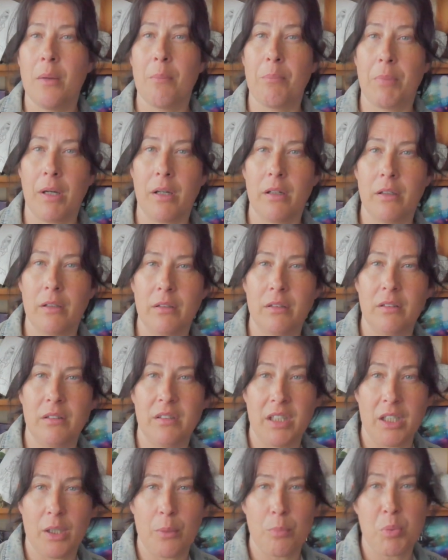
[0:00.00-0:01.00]
but
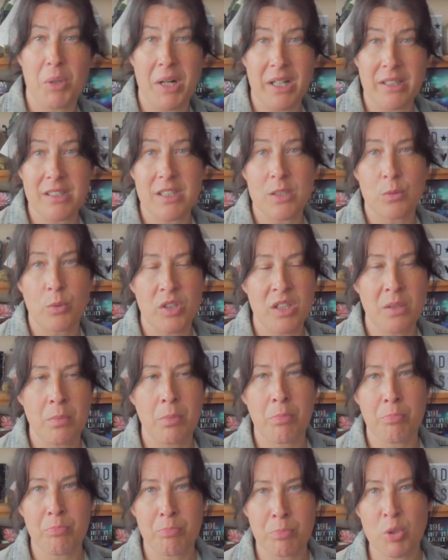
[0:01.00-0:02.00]
you know, practice what you
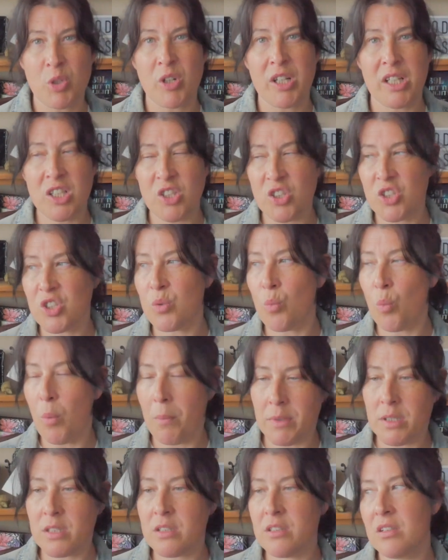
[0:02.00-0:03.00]
preach,
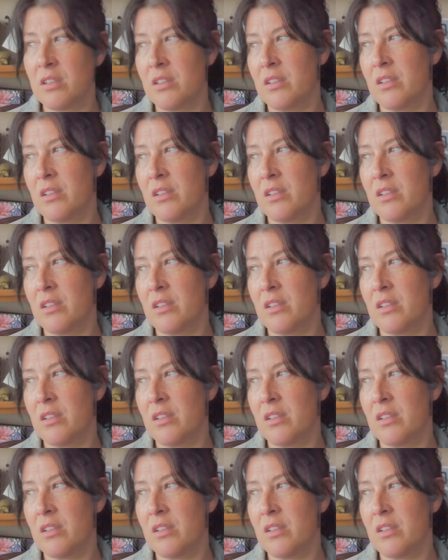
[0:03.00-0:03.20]
woman.